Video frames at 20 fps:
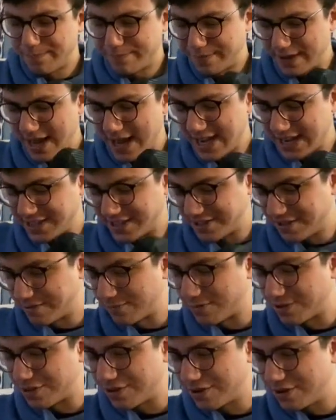Packed in
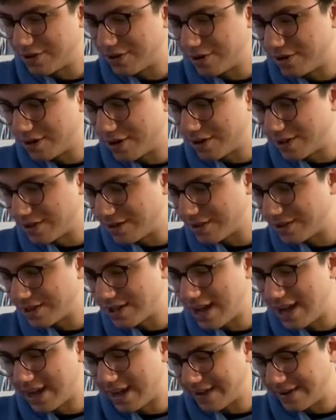with a
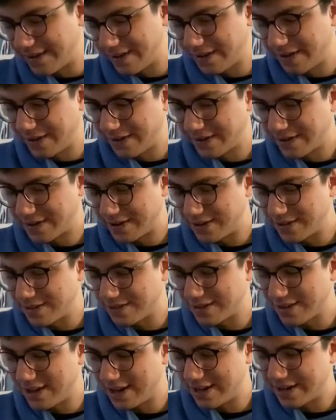lot
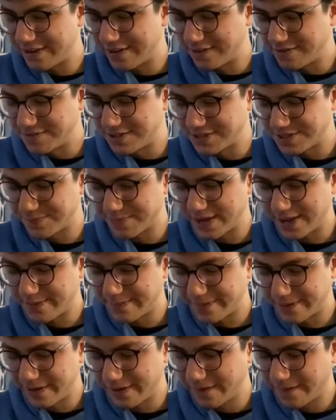of this paper.